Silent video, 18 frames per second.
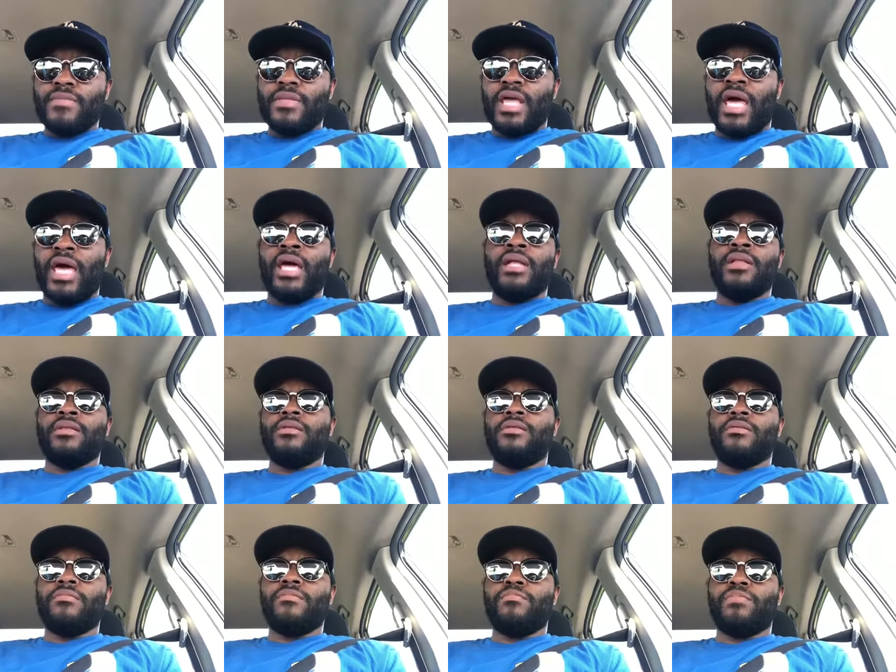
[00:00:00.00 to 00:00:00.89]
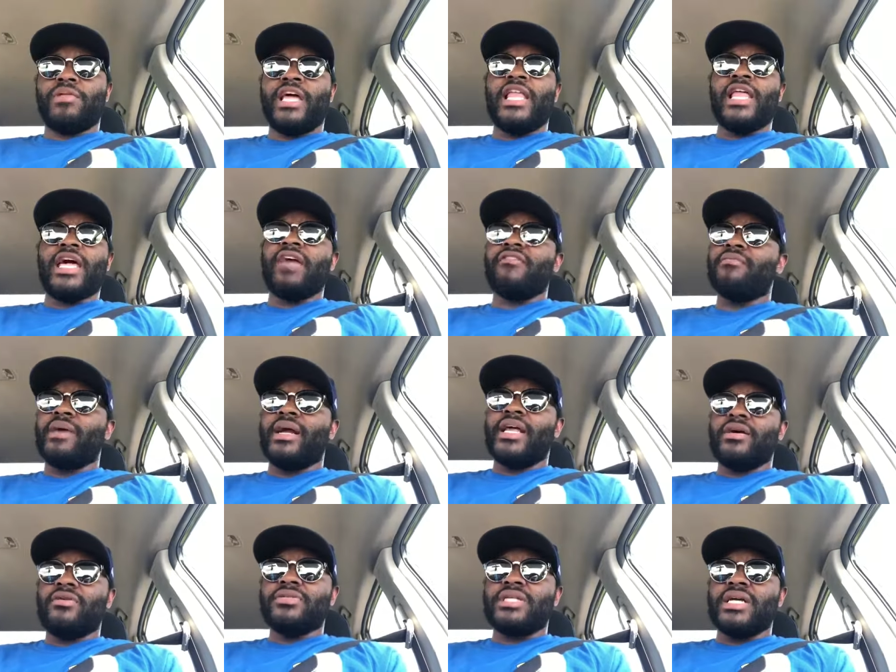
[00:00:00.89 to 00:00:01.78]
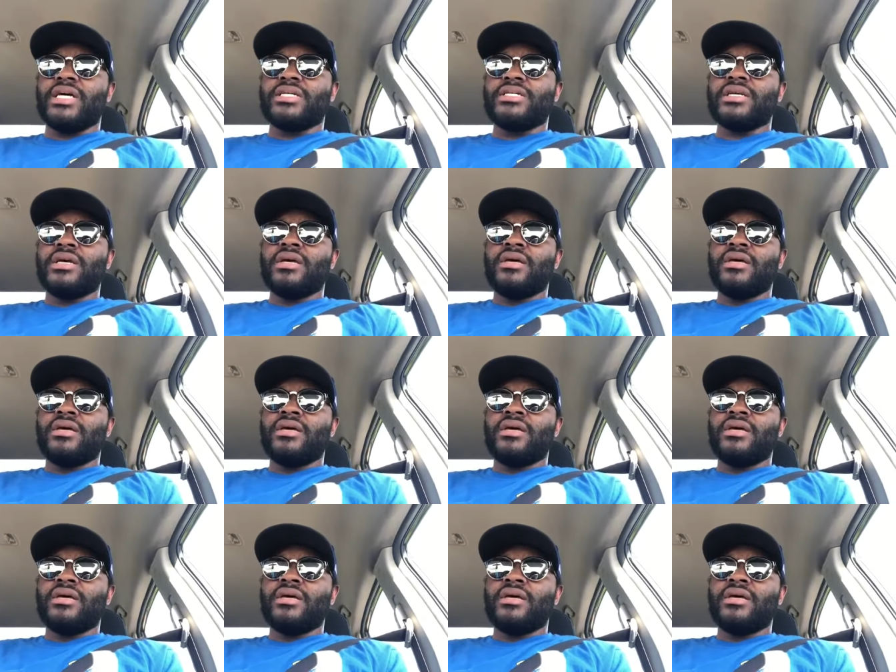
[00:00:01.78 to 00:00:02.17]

and play like everybody else does.